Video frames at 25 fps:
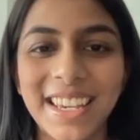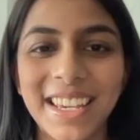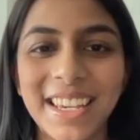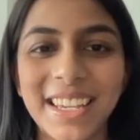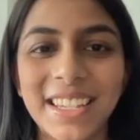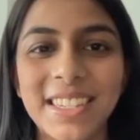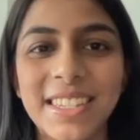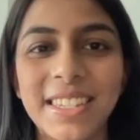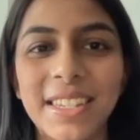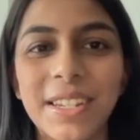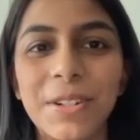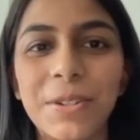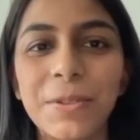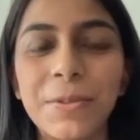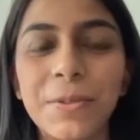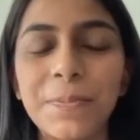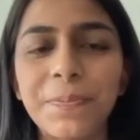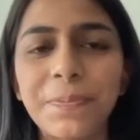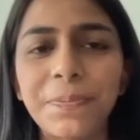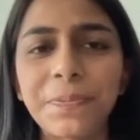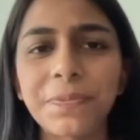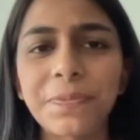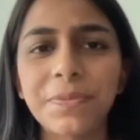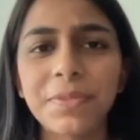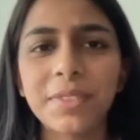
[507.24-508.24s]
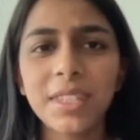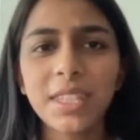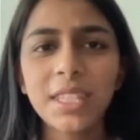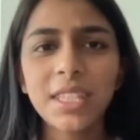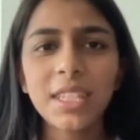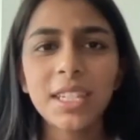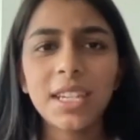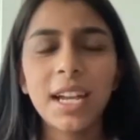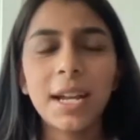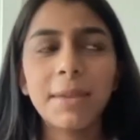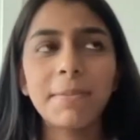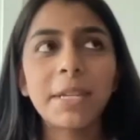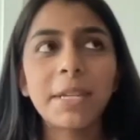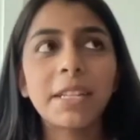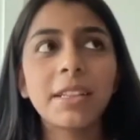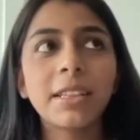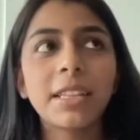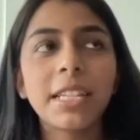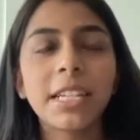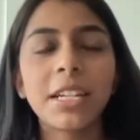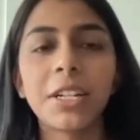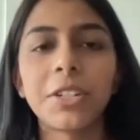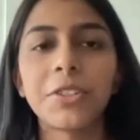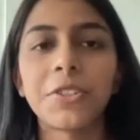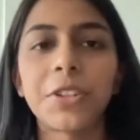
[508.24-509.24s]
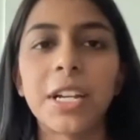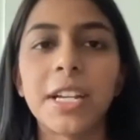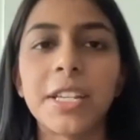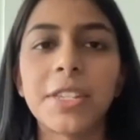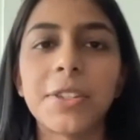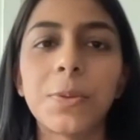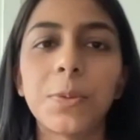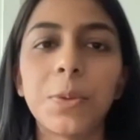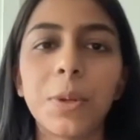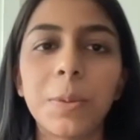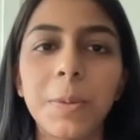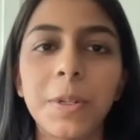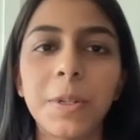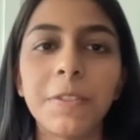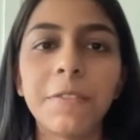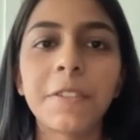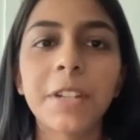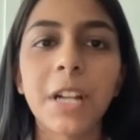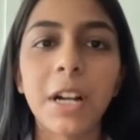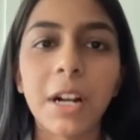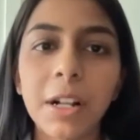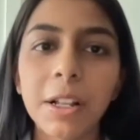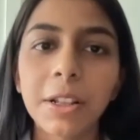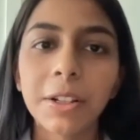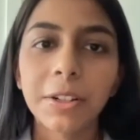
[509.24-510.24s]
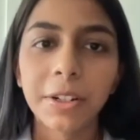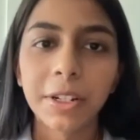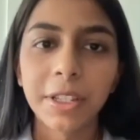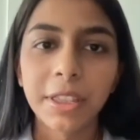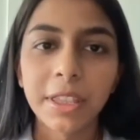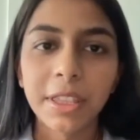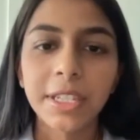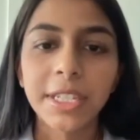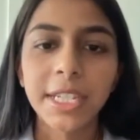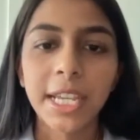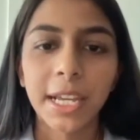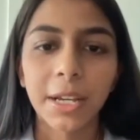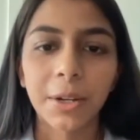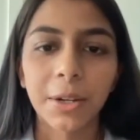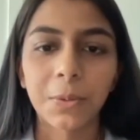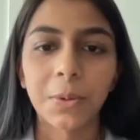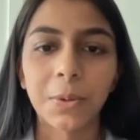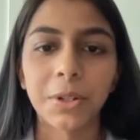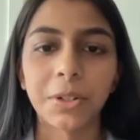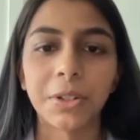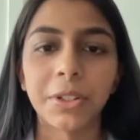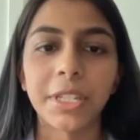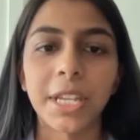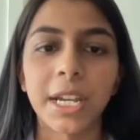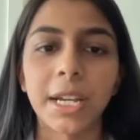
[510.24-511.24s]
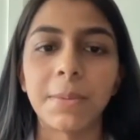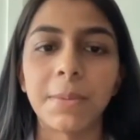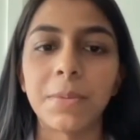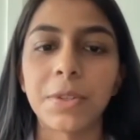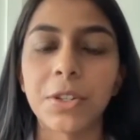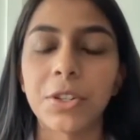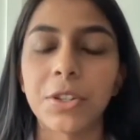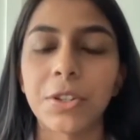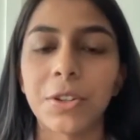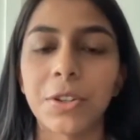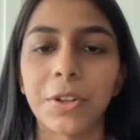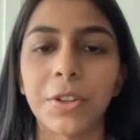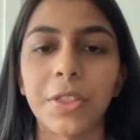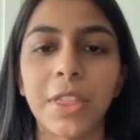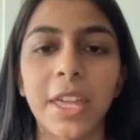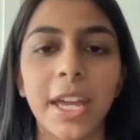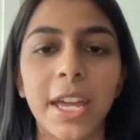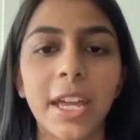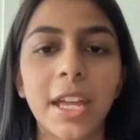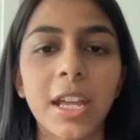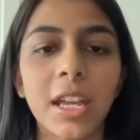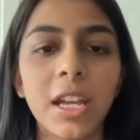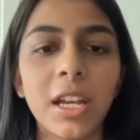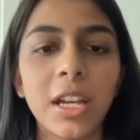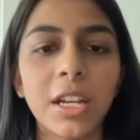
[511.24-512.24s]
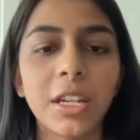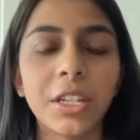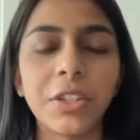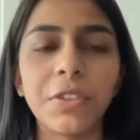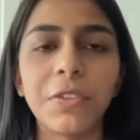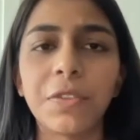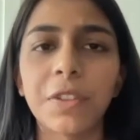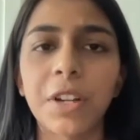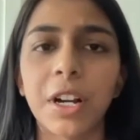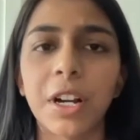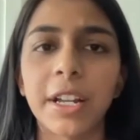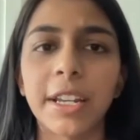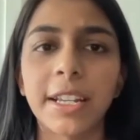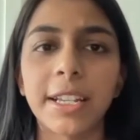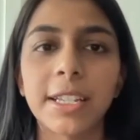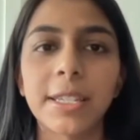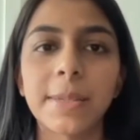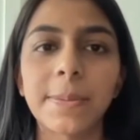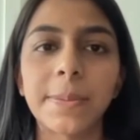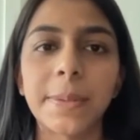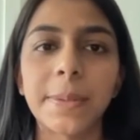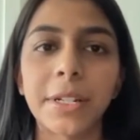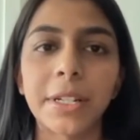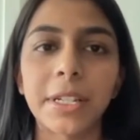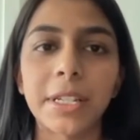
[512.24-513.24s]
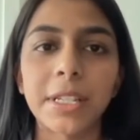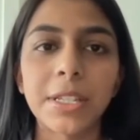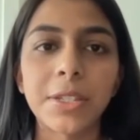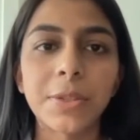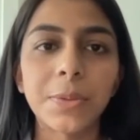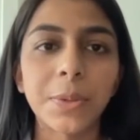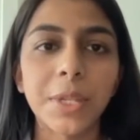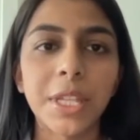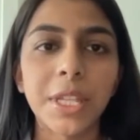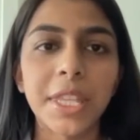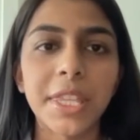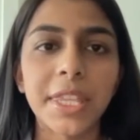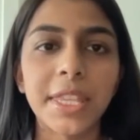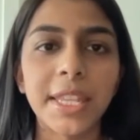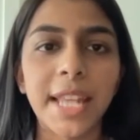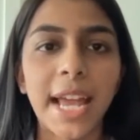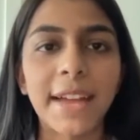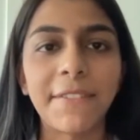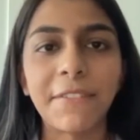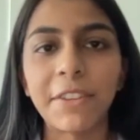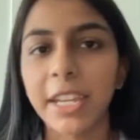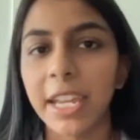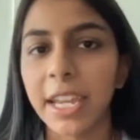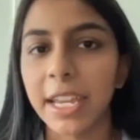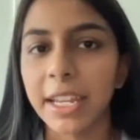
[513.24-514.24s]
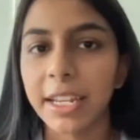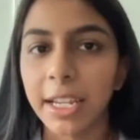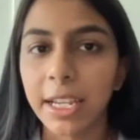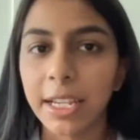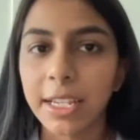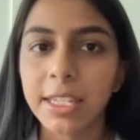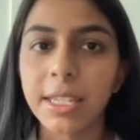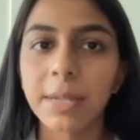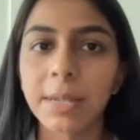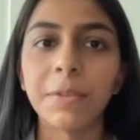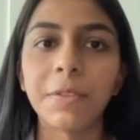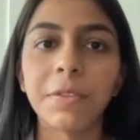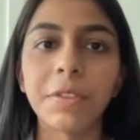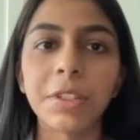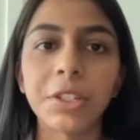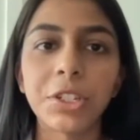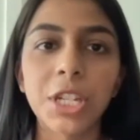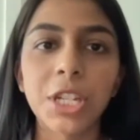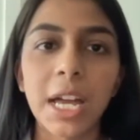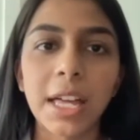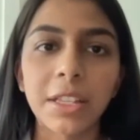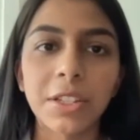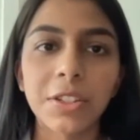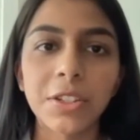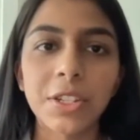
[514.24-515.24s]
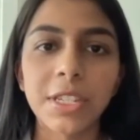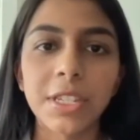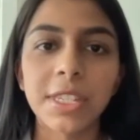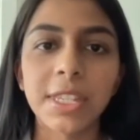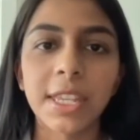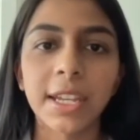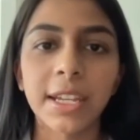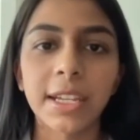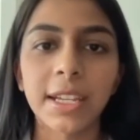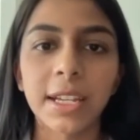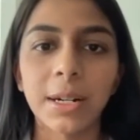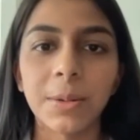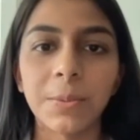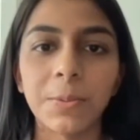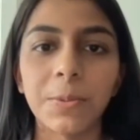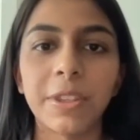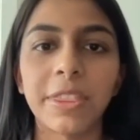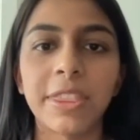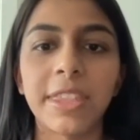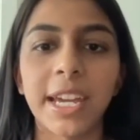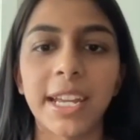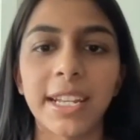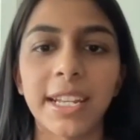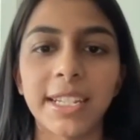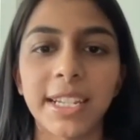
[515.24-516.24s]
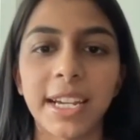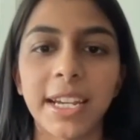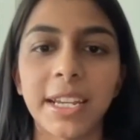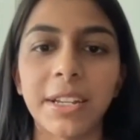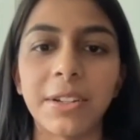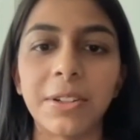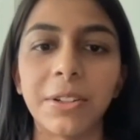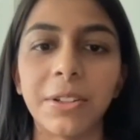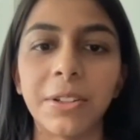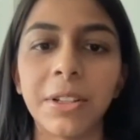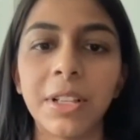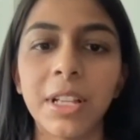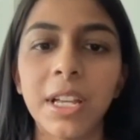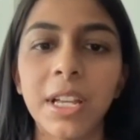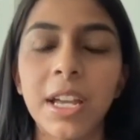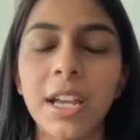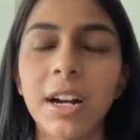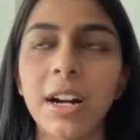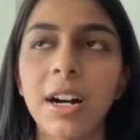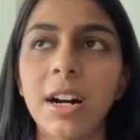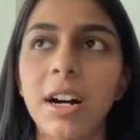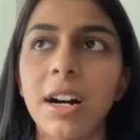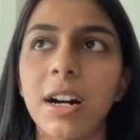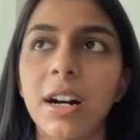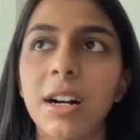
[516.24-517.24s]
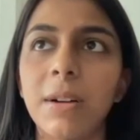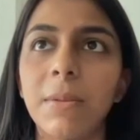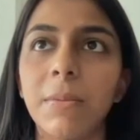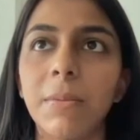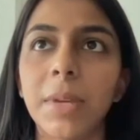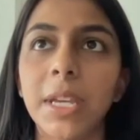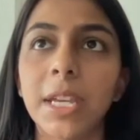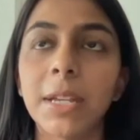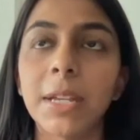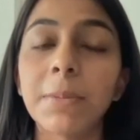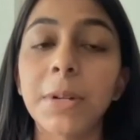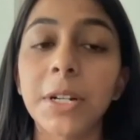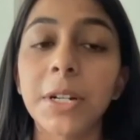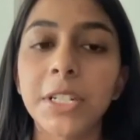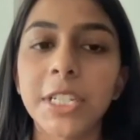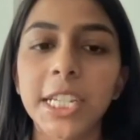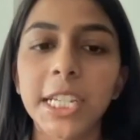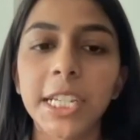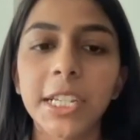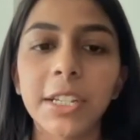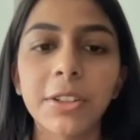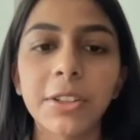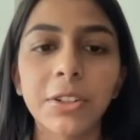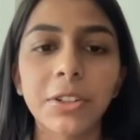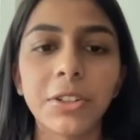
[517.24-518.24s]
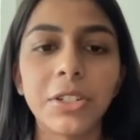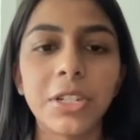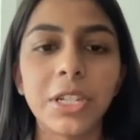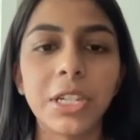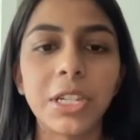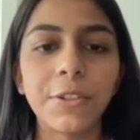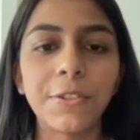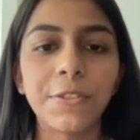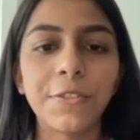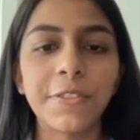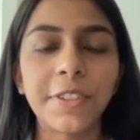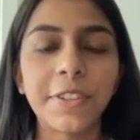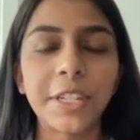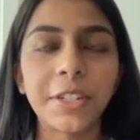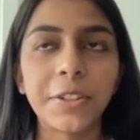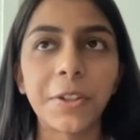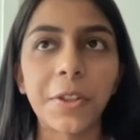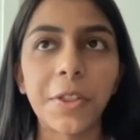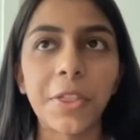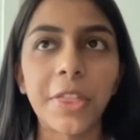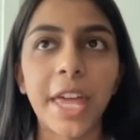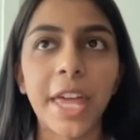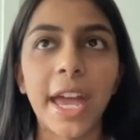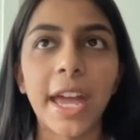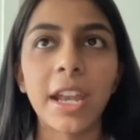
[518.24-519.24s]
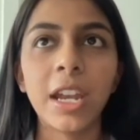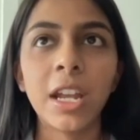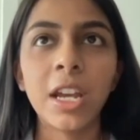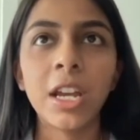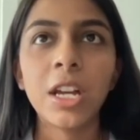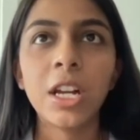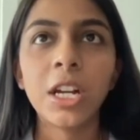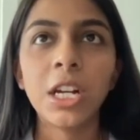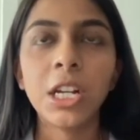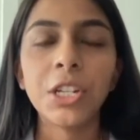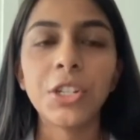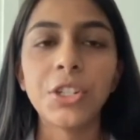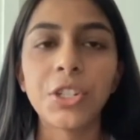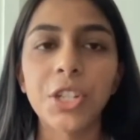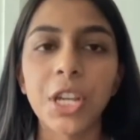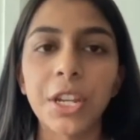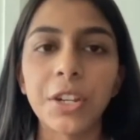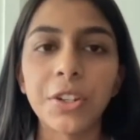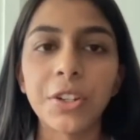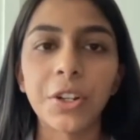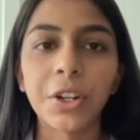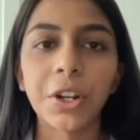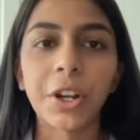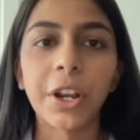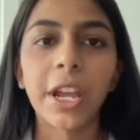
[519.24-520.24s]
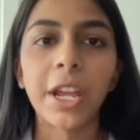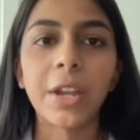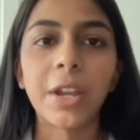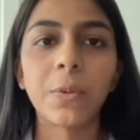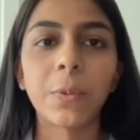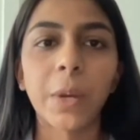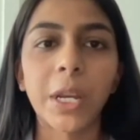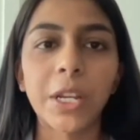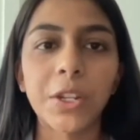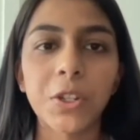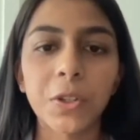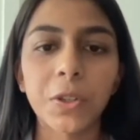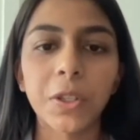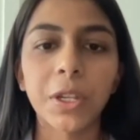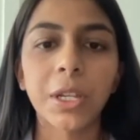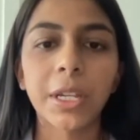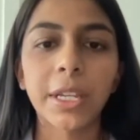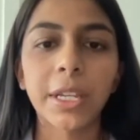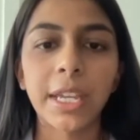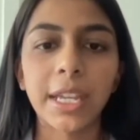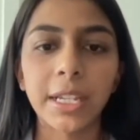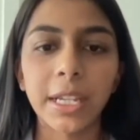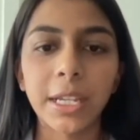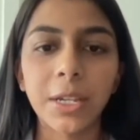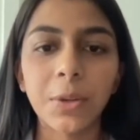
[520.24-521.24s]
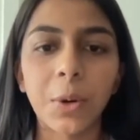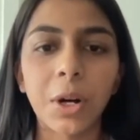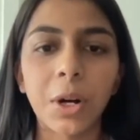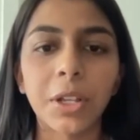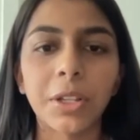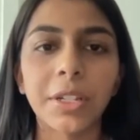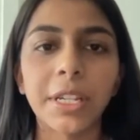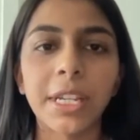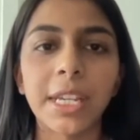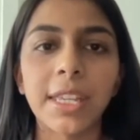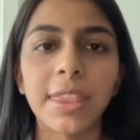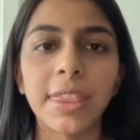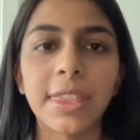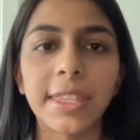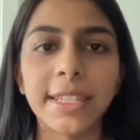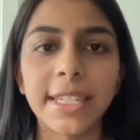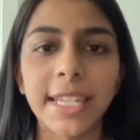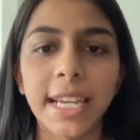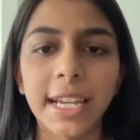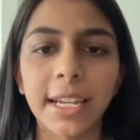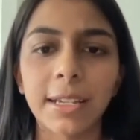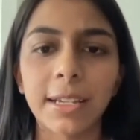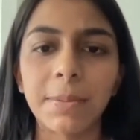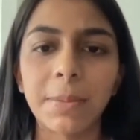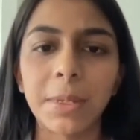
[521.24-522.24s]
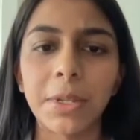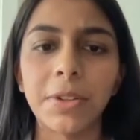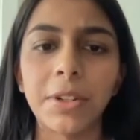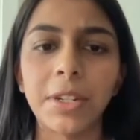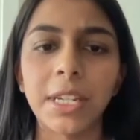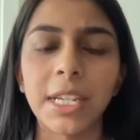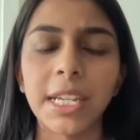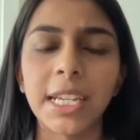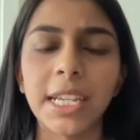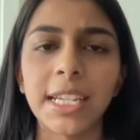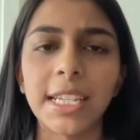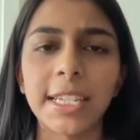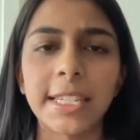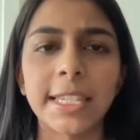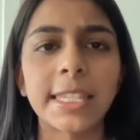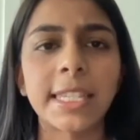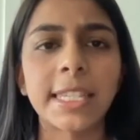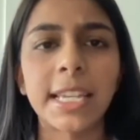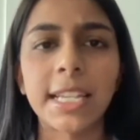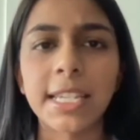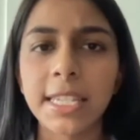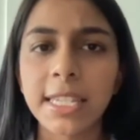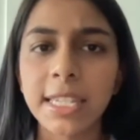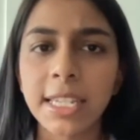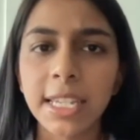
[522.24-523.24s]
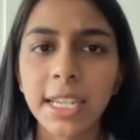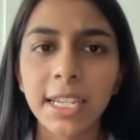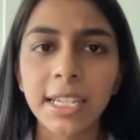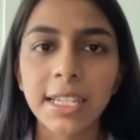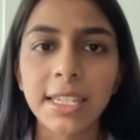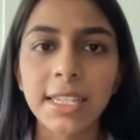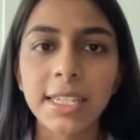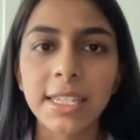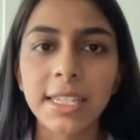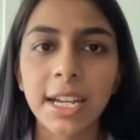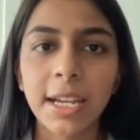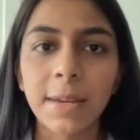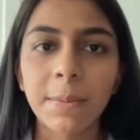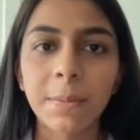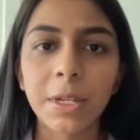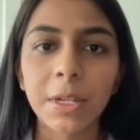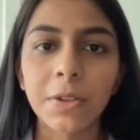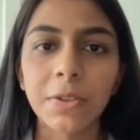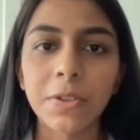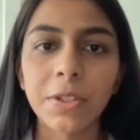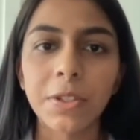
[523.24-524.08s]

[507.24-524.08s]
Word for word: So, I mean, Leondra, as a woman of color in the tech world, I'm sure that you've got experience with navigating some of the challenges that come with that title. Um, in particular, do you feel that gender and racial inequality in the tech community is lessening as time goes